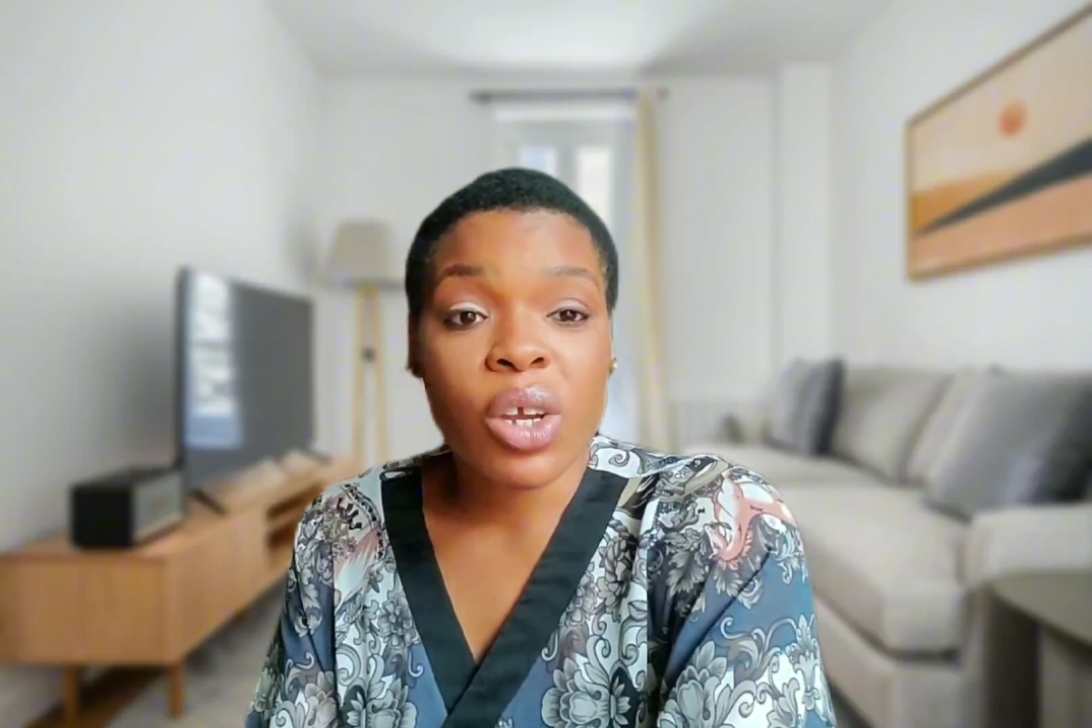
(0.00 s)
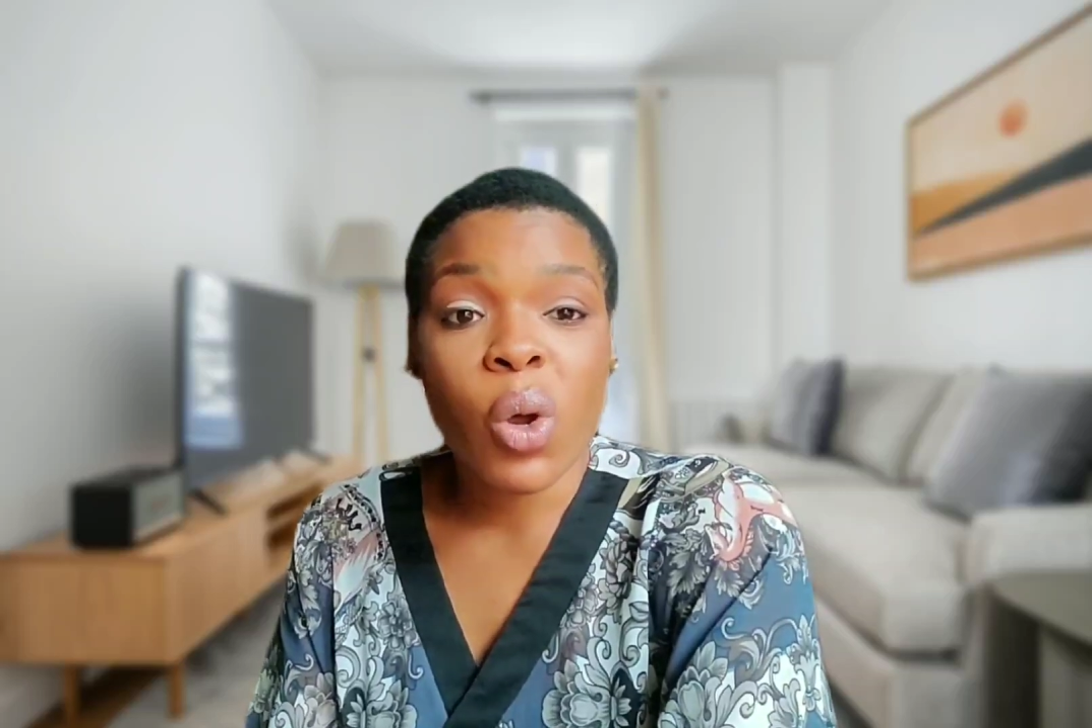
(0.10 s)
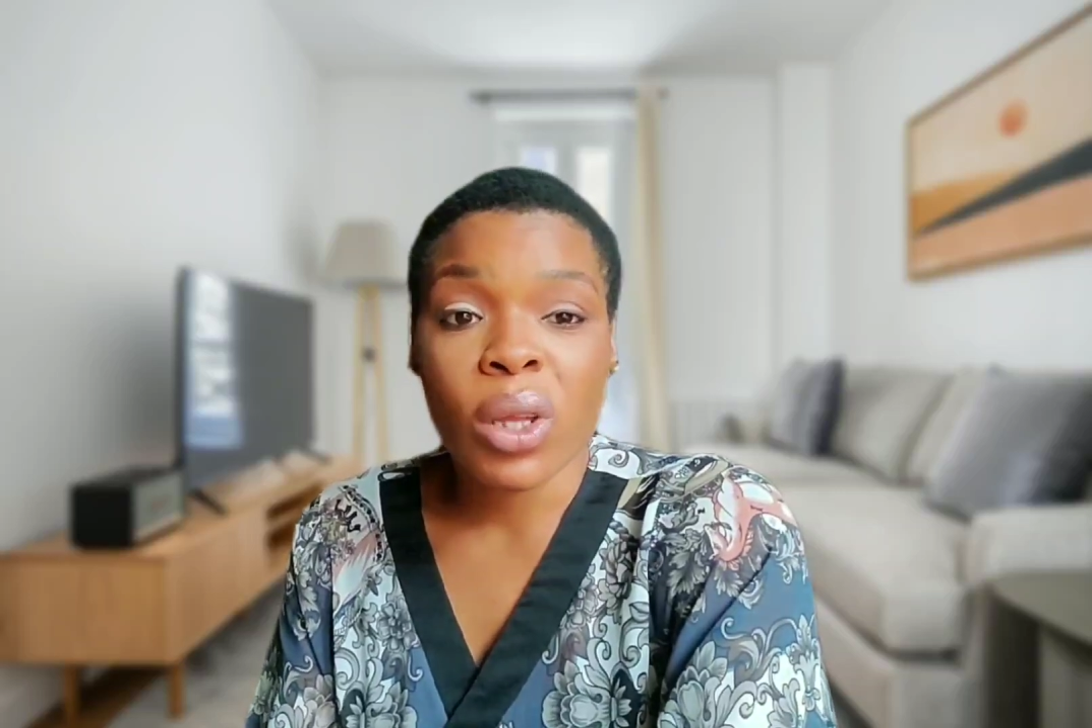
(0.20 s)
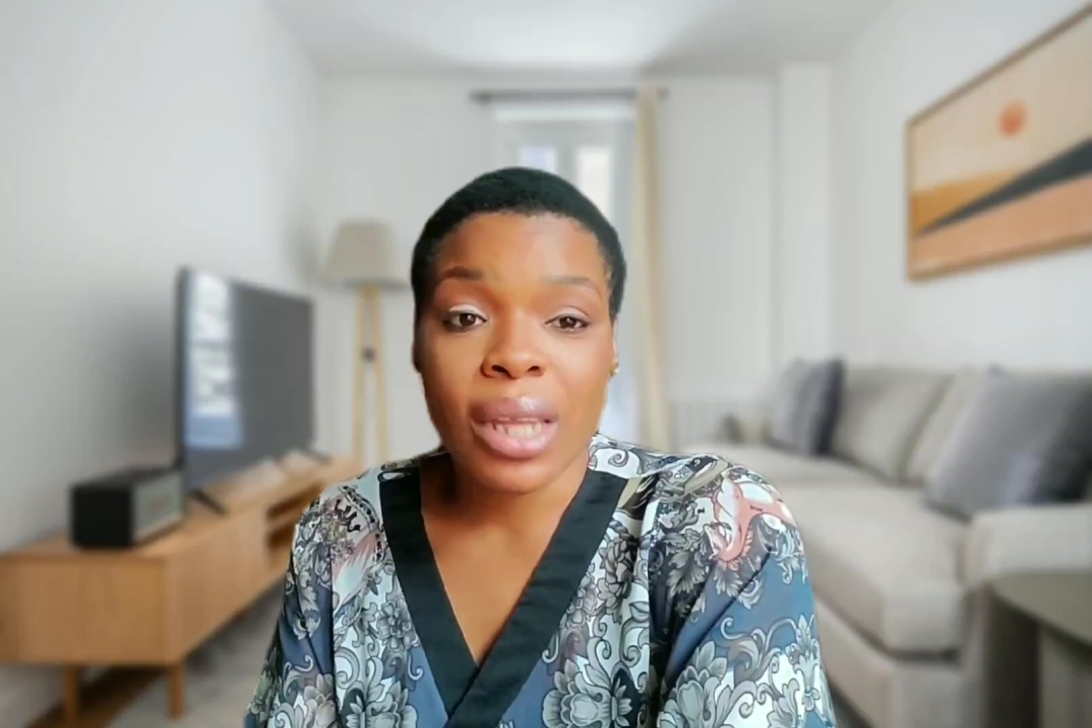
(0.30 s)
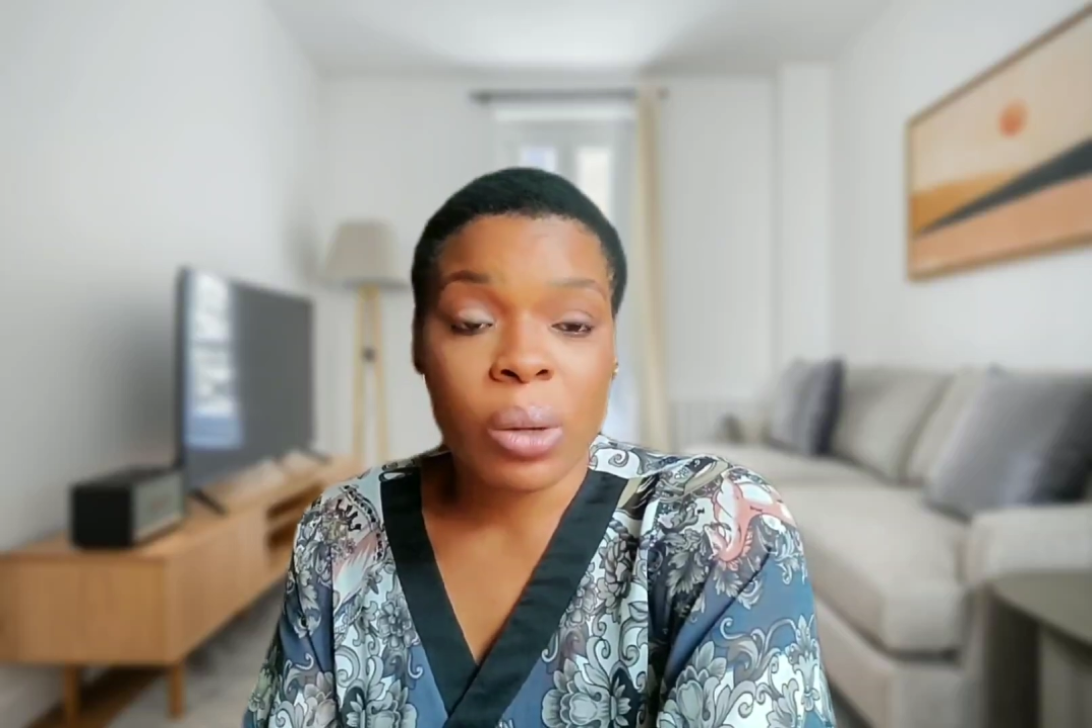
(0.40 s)

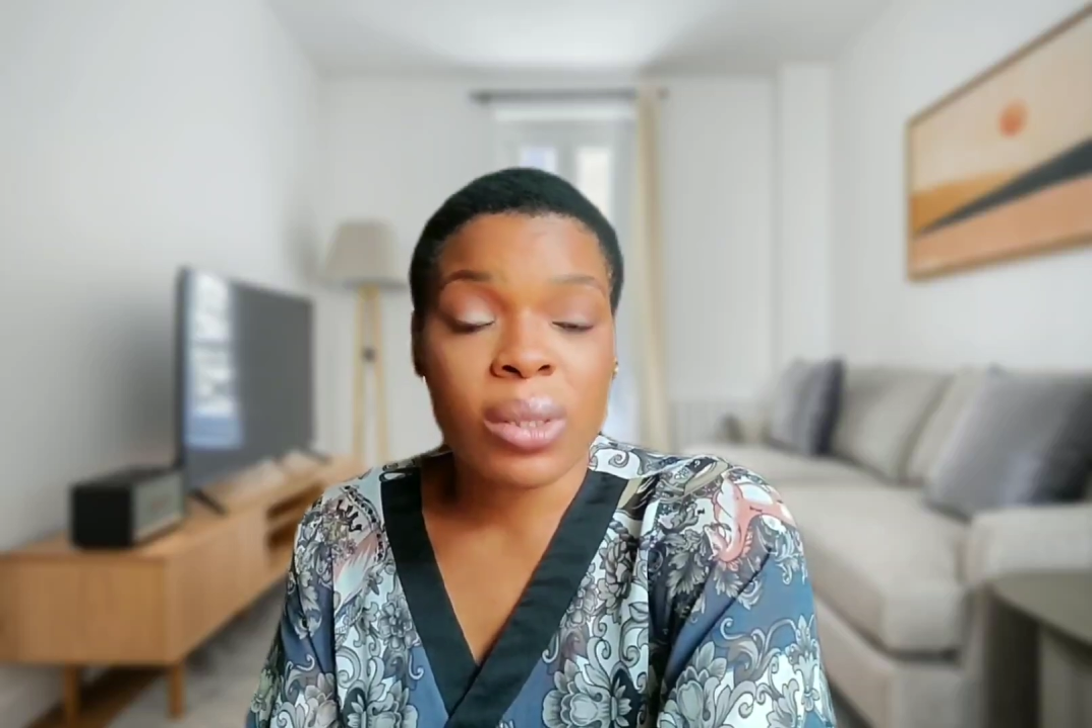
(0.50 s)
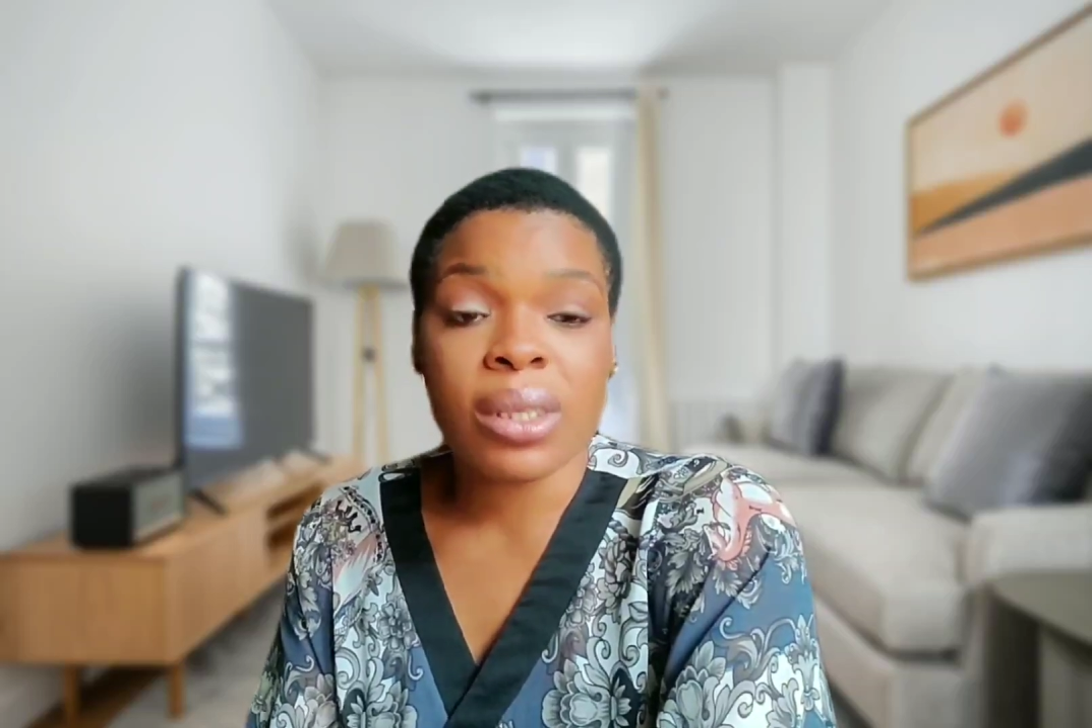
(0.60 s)
cut out